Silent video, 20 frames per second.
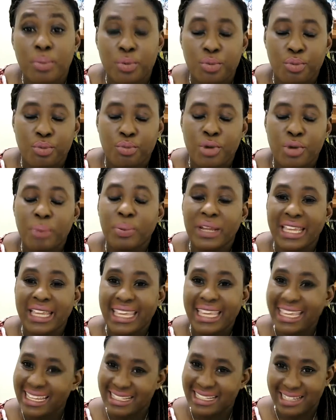
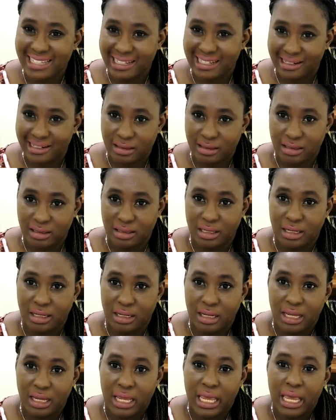replicated
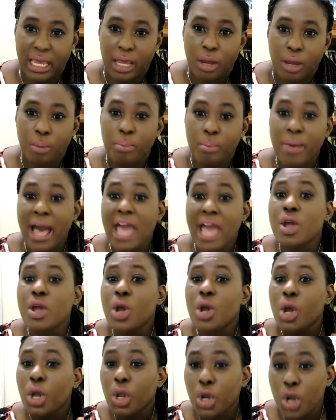by
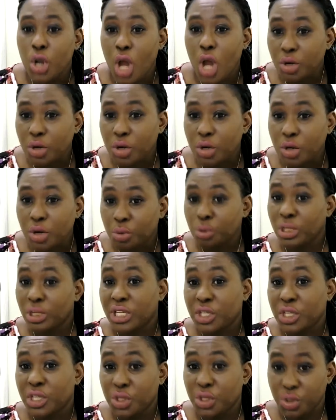not only
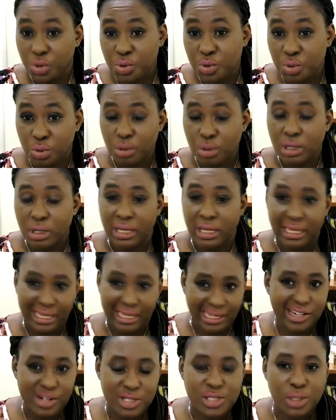you in years to
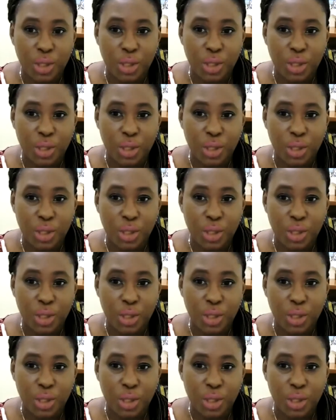come,